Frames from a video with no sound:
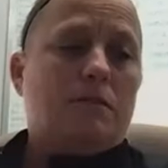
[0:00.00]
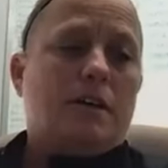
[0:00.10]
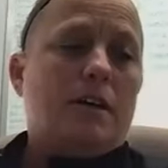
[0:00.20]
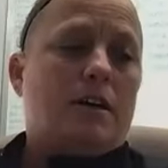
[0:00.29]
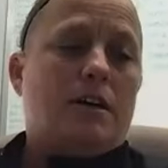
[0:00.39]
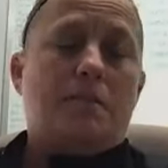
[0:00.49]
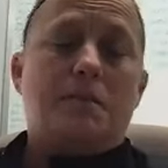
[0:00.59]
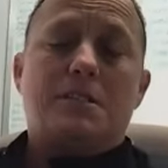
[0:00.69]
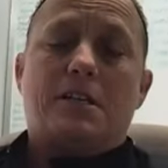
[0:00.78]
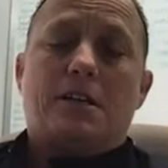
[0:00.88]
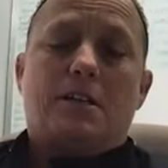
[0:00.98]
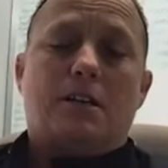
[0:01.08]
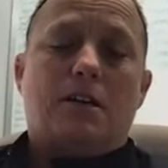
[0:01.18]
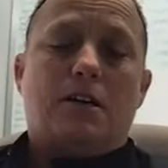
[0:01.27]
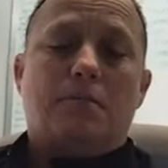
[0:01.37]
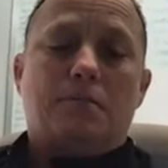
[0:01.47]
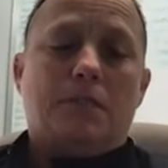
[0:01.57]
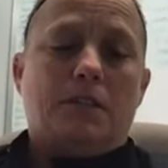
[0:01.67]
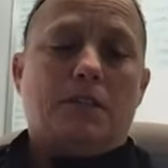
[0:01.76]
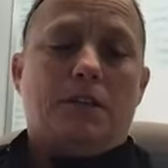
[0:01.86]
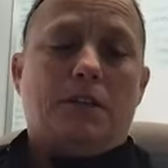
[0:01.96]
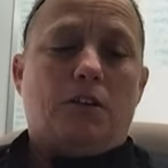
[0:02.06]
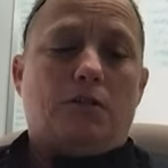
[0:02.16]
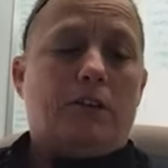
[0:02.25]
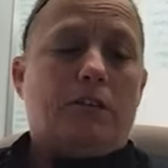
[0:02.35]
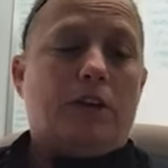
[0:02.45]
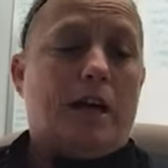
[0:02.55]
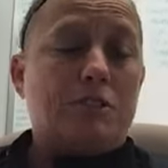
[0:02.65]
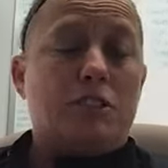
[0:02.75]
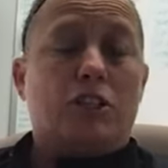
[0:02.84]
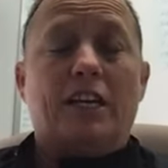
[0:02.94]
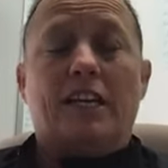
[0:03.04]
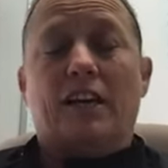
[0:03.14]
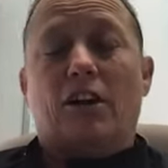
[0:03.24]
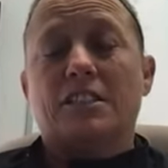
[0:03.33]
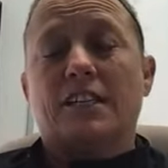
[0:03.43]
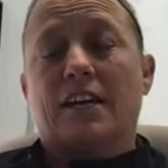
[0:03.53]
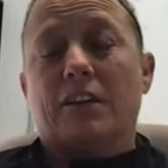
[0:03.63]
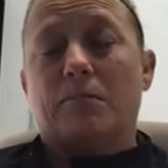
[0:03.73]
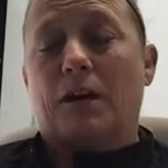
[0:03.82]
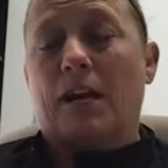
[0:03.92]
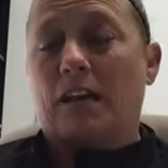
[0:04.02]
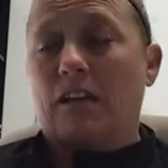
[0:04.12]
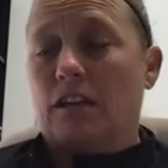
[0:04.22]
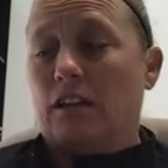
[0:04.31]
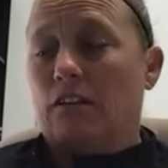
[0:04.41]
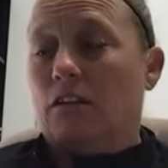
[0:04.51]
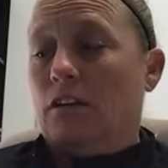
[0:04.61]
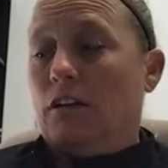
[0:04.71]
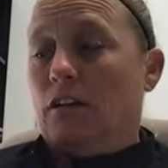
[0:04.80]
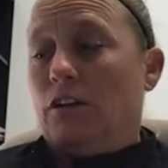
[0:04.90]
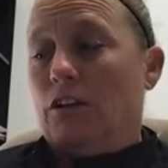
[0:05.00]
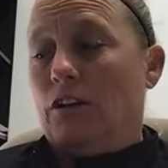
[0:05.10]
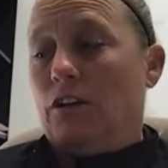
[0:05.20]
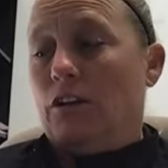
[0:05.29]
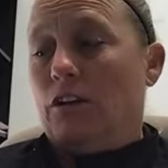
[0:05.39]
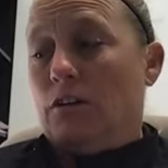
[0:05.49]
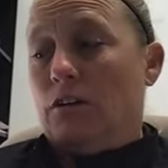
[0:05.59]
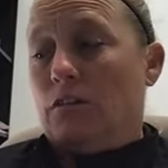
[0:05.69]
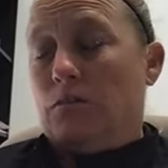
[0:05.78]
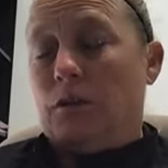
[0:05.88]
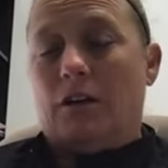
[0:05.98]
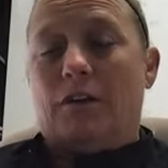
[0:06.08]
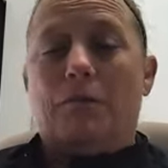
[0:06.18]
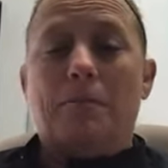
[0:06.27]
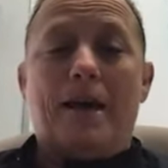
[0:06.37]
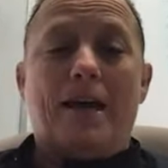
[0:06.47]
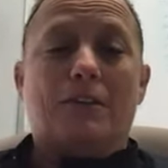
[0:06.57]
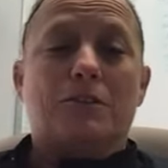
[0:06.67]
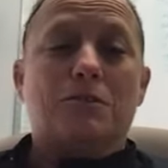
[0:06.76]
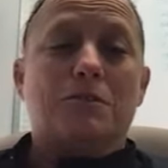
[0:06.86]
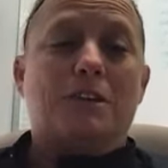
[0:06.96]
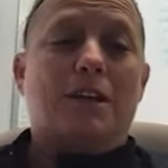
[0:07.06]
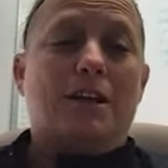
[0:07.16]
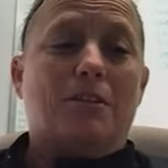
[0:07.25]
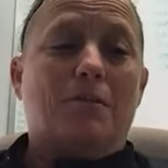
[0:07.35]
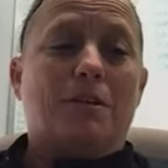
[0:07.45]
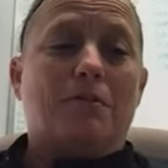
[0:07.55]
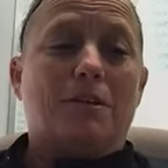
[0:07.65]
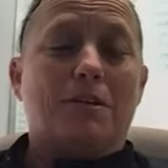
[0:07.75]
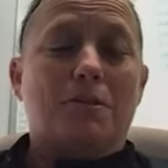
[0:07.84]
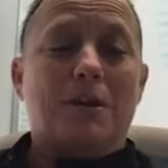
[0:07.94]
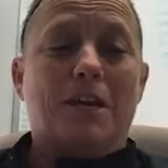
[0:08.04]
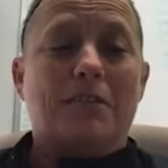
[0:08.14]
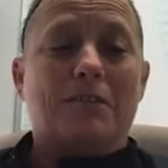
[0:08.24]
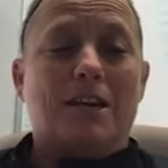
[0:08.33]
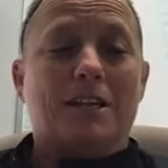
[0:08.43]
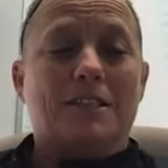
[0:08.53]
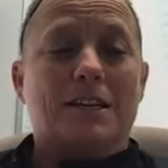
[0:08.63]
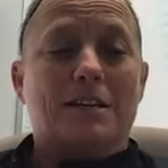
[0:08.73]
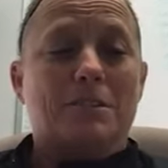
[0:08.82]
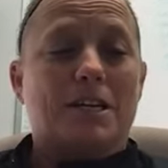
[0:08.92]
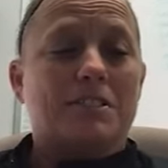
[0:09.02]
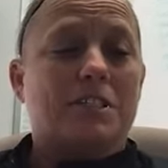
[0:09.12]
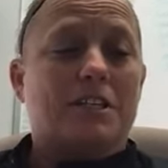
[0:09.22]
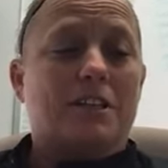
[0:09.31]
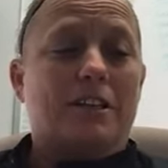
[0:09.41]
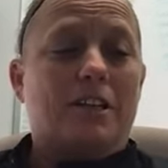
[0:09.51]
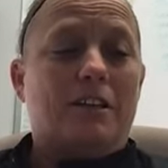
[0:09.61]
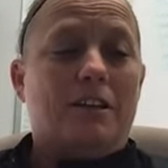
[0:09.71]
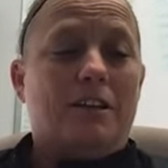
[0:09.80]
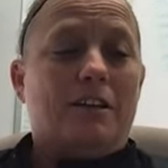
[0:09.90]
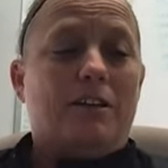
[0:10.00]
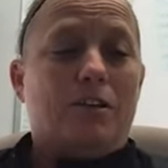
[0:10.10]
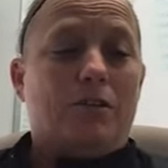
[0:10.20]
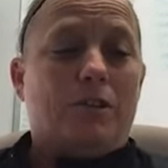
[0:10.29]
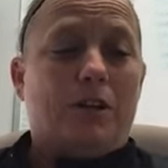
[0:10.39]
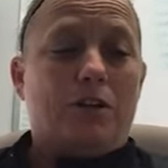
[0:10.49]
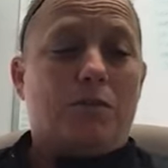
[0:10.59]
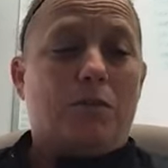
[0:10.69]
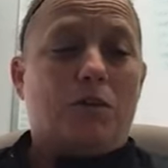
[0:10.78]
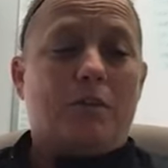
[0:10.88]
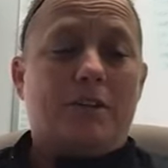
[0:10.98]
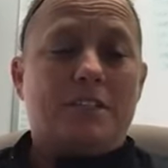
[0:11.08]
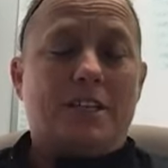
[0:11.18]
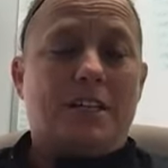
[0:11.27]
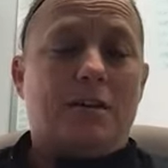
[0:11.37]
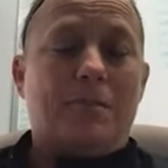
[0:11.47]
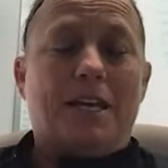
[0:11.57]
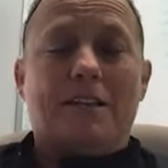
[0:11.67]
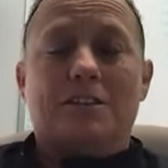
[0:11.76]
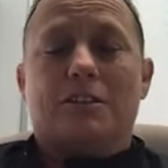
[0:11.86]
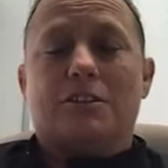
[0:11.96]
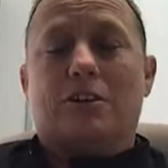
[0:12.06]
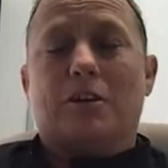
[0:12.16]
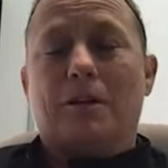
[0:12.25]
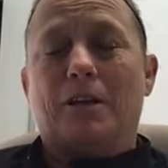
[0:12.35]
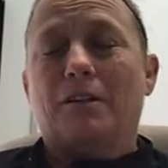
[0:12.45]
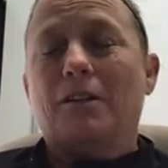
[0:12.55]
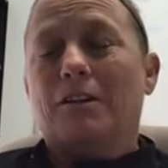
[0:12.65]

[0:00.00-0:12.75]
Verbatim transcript: Yeah, 100%. You know, really, really good. I'm just looking at our side of the bracket and, you know, we battled tooth and nail with UNF 9 times last year. And then, you know, the other 4 of us ended up making it to the tournament.